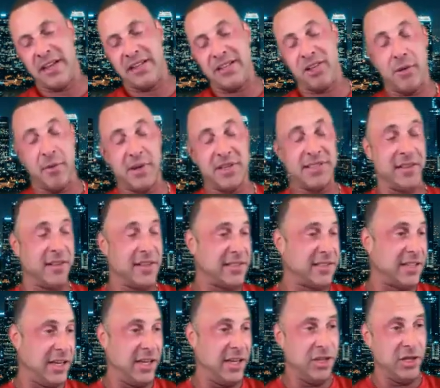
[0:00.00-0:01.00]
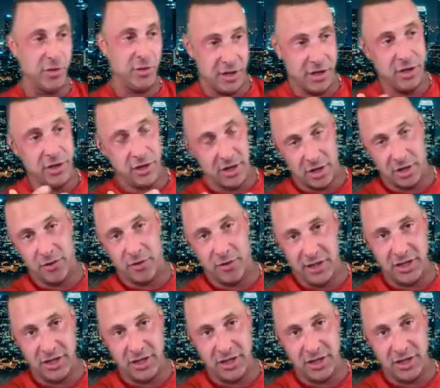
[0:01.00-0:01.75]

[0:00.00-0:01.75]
I tell them, I said, listen, you, you can